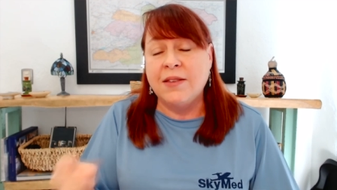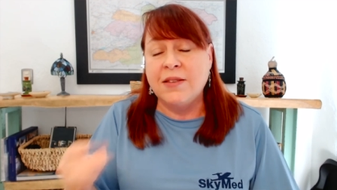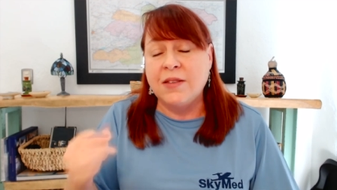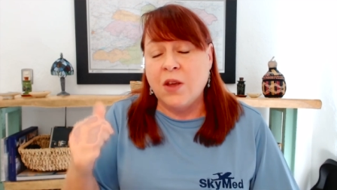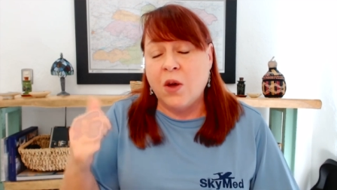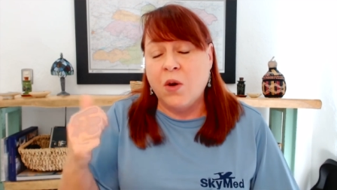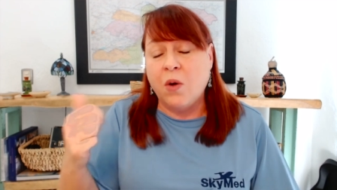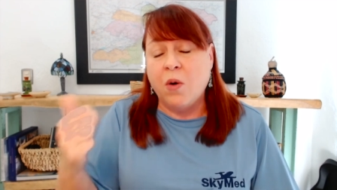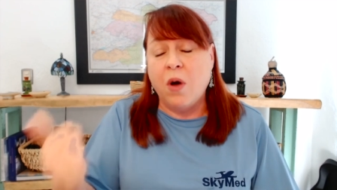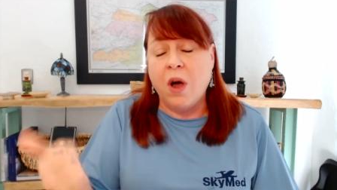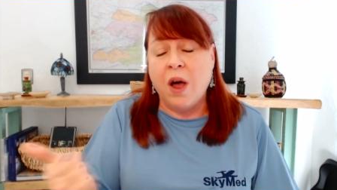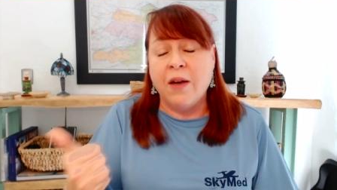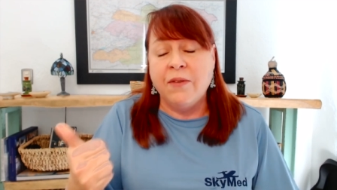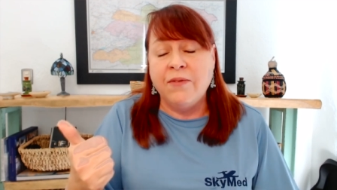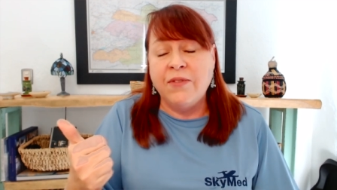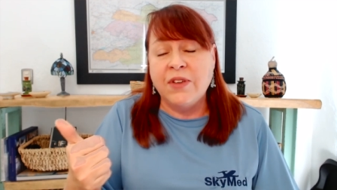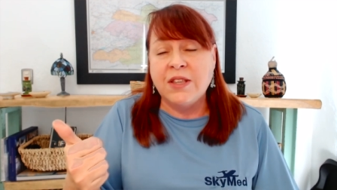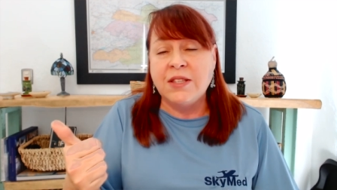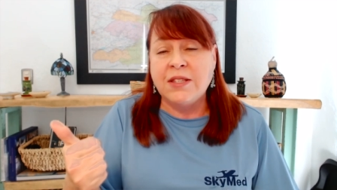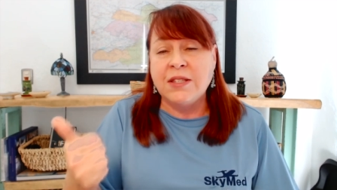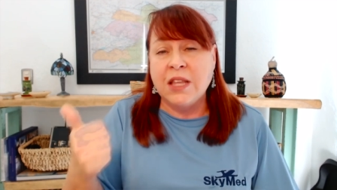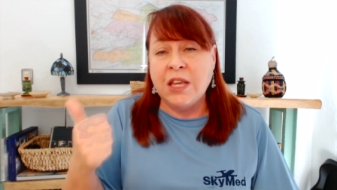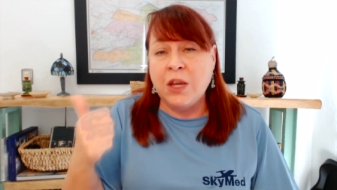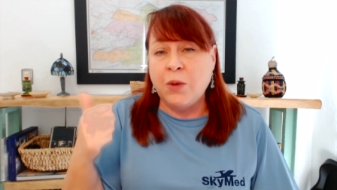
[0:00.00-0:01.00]
So
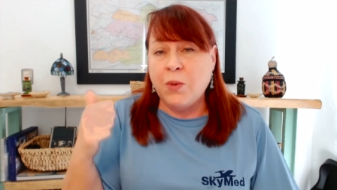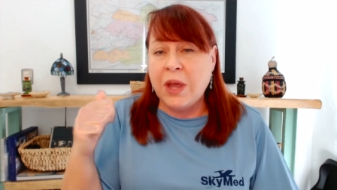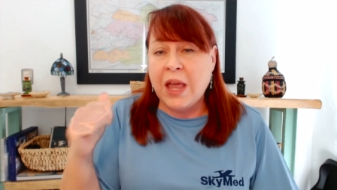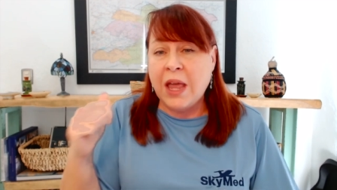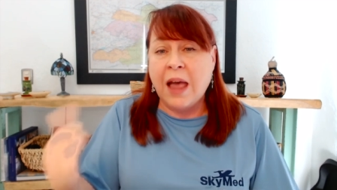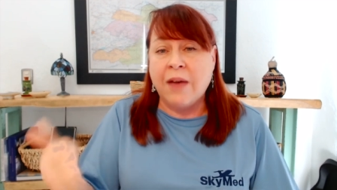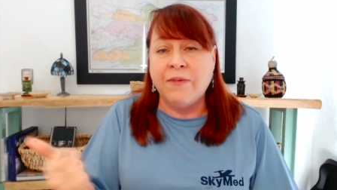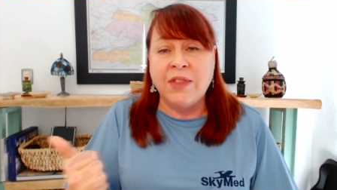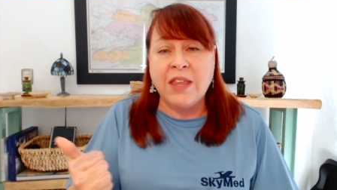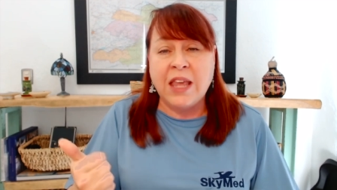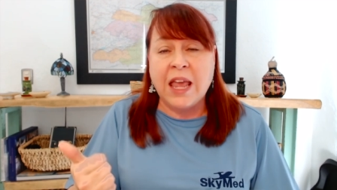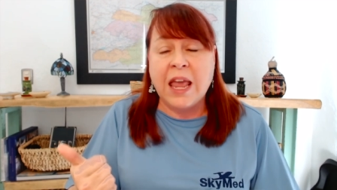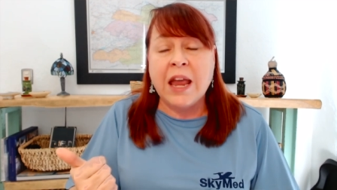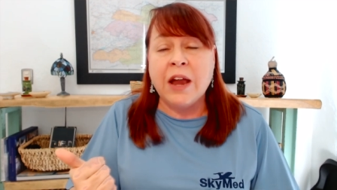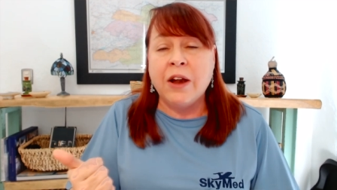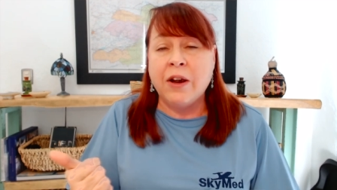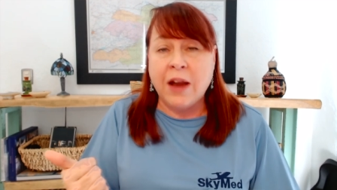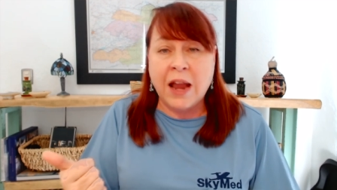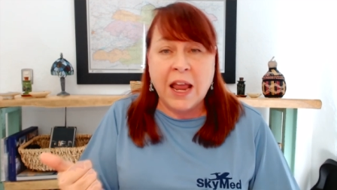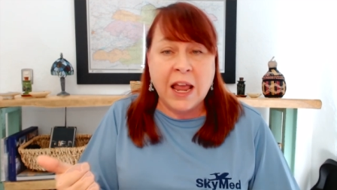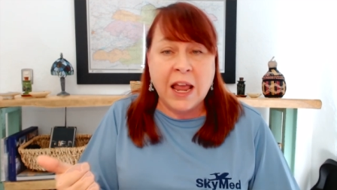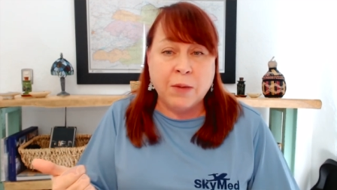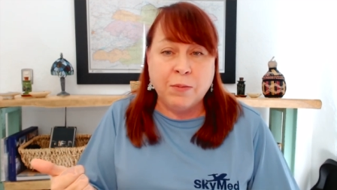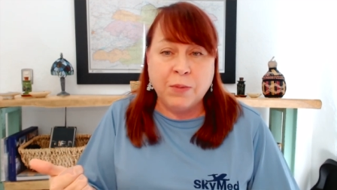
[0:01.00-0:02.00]
obviously we have the
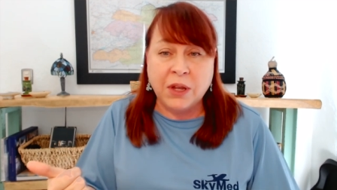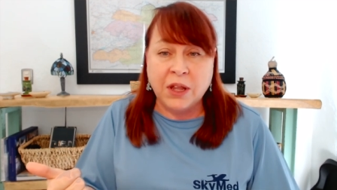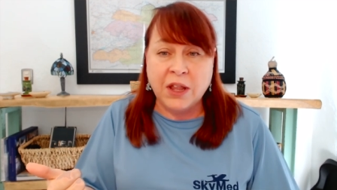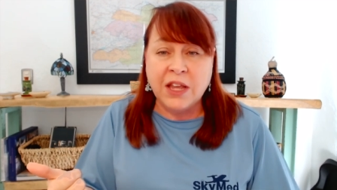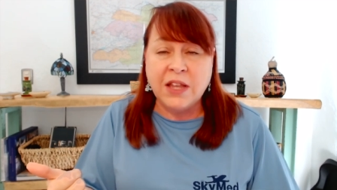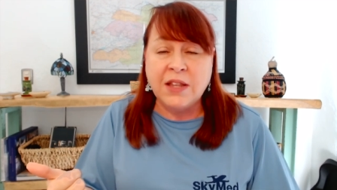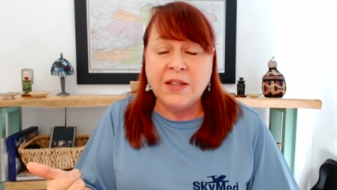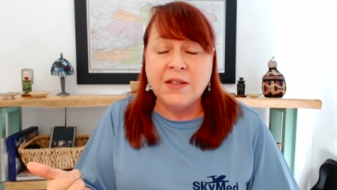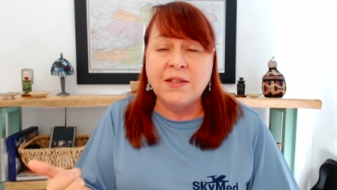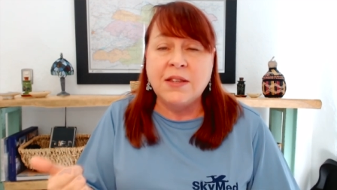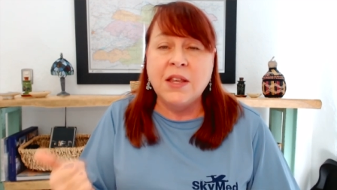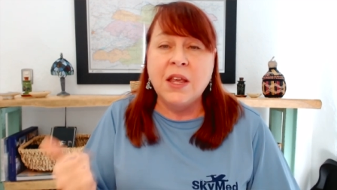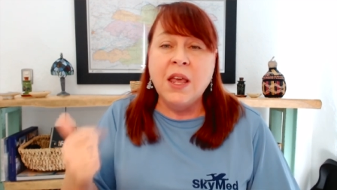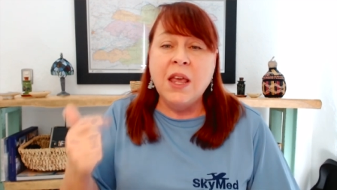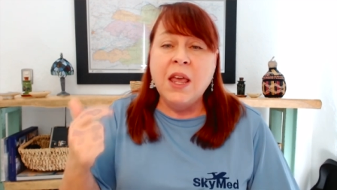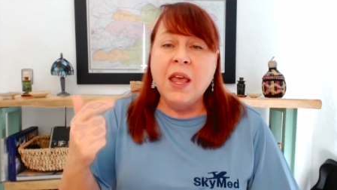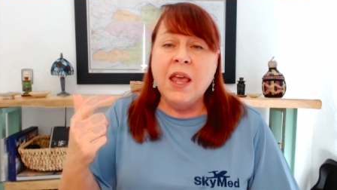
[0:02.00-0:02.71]
air ambulance.